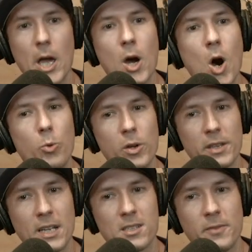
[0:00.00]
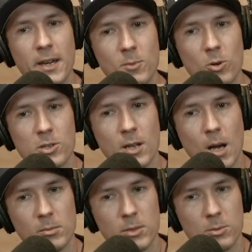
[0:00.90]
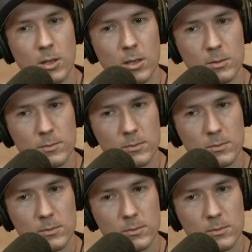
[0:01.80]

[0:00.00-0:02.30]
oh really that's the van morrison album as yeah. well